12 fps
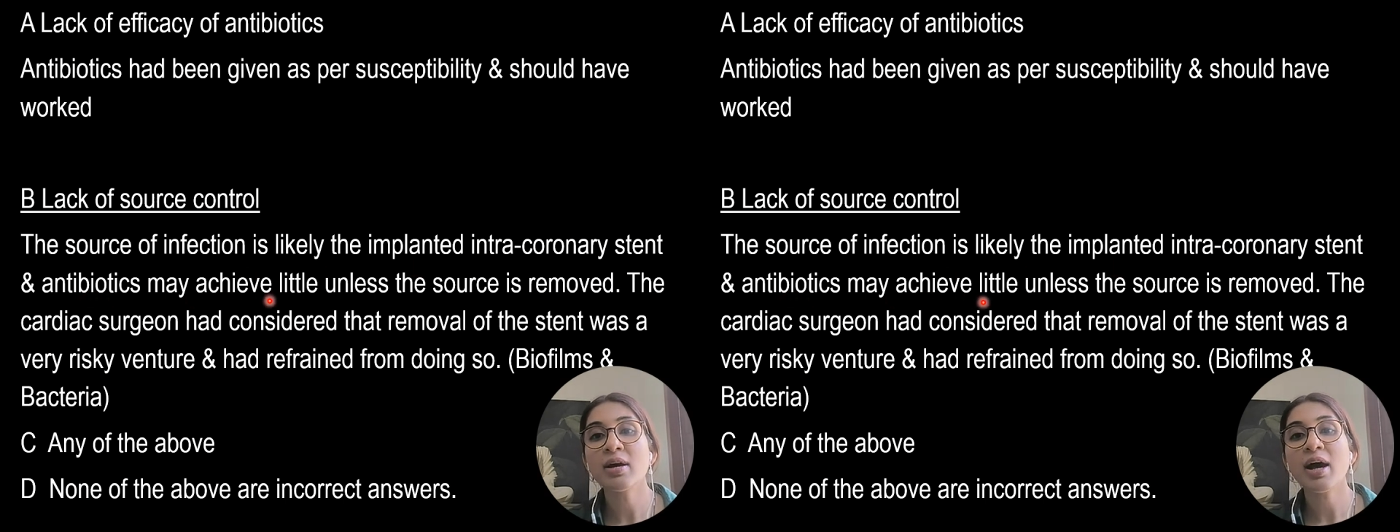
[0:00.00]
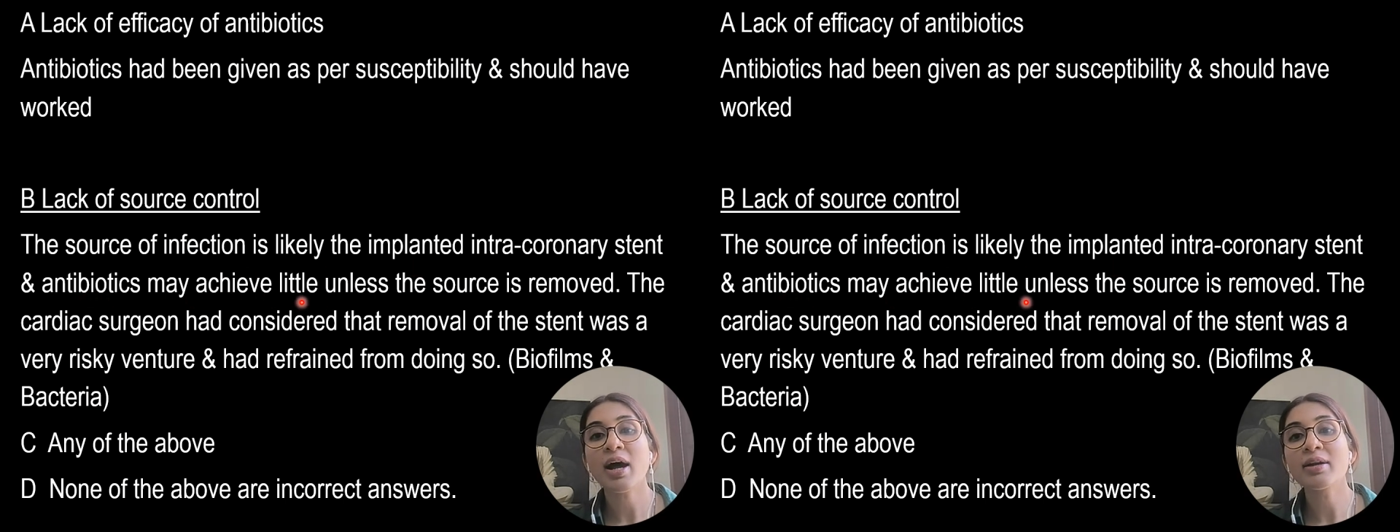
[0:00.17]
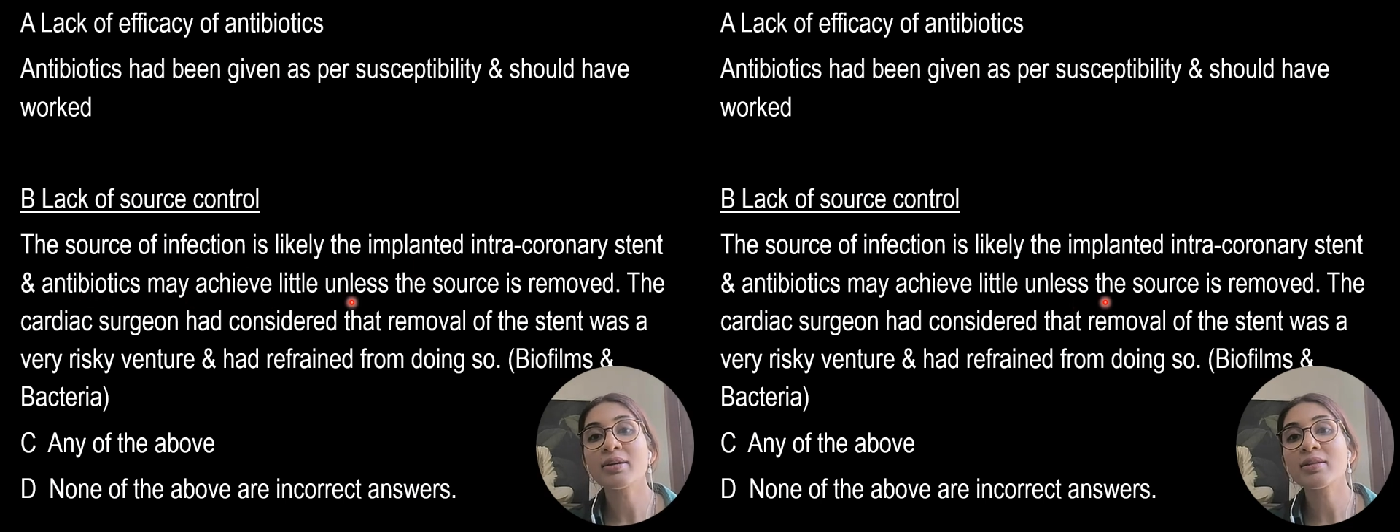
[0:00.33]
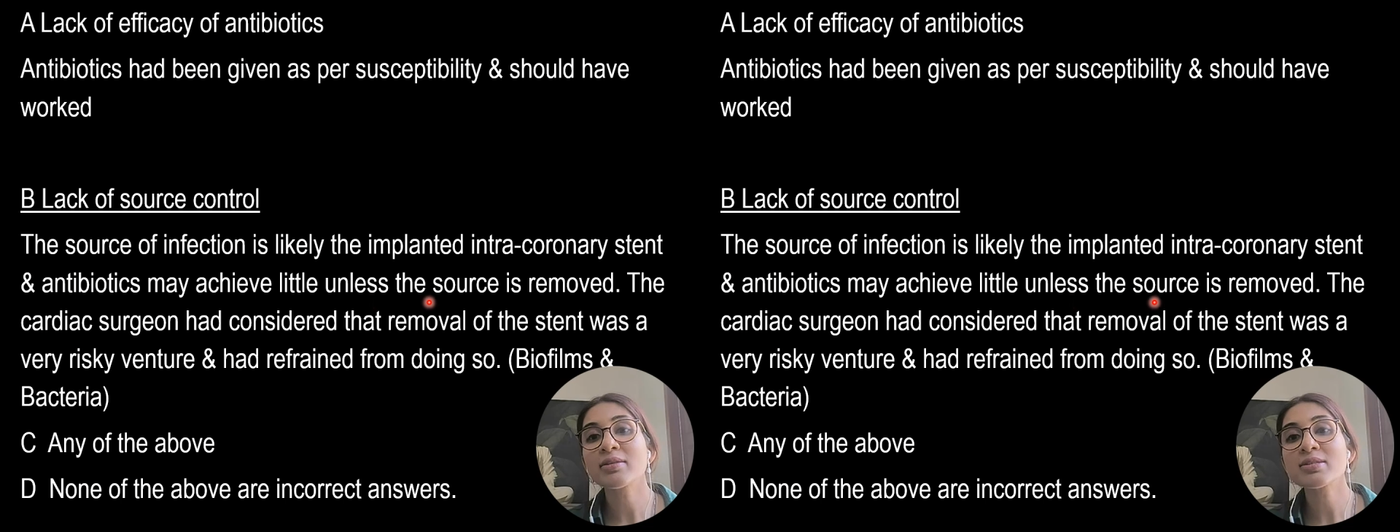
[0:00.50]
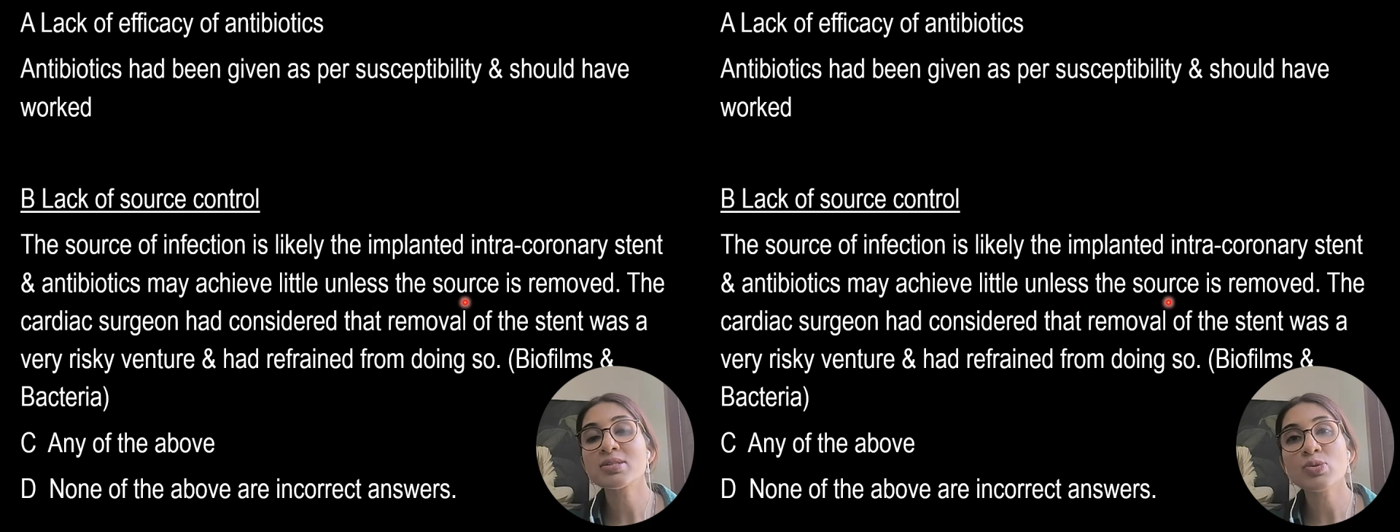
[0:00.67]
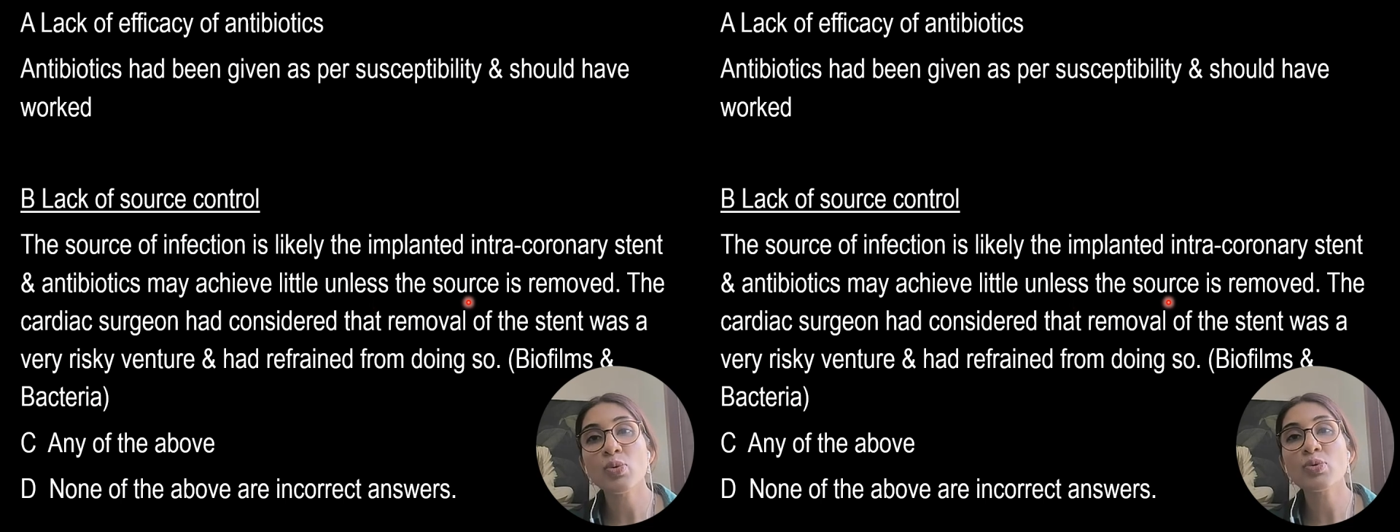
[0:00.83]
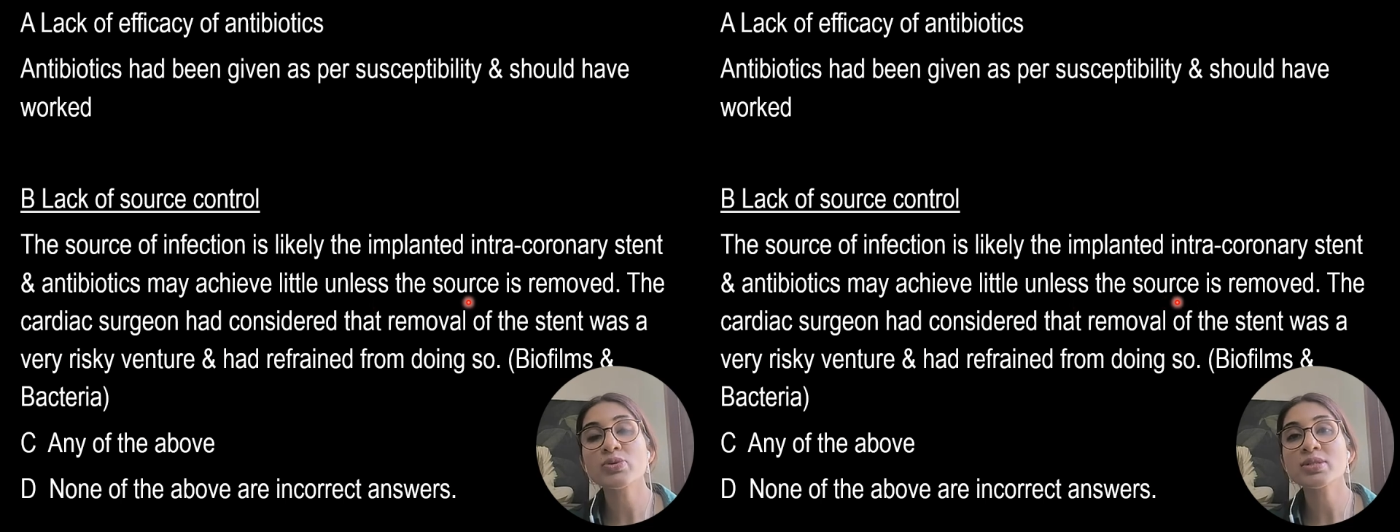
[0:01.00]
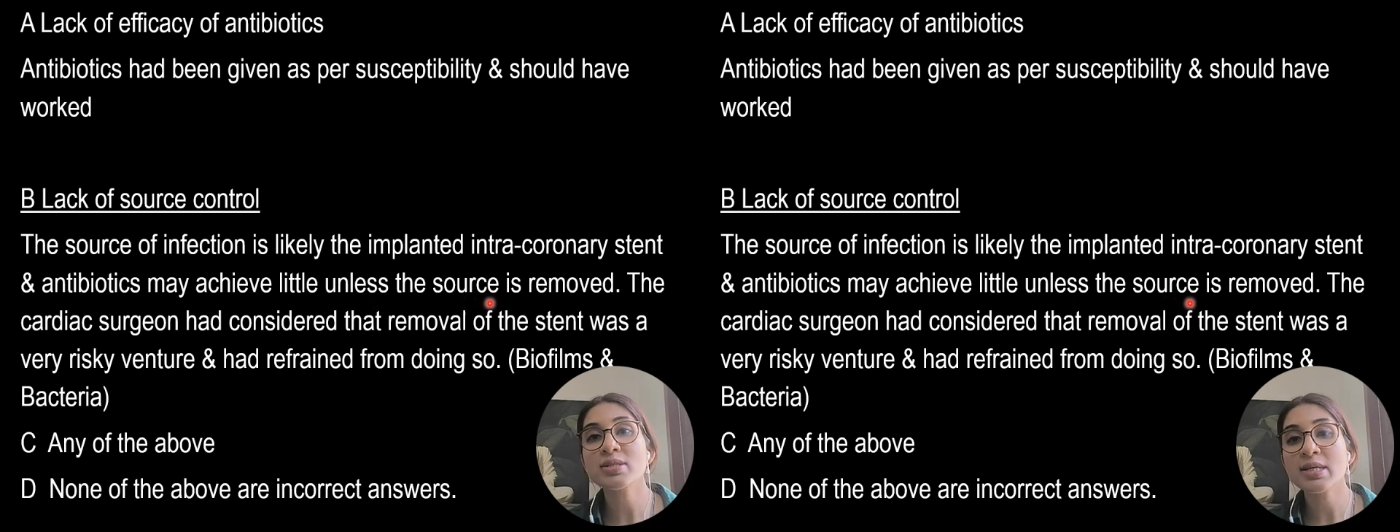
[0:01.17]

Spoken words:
until the source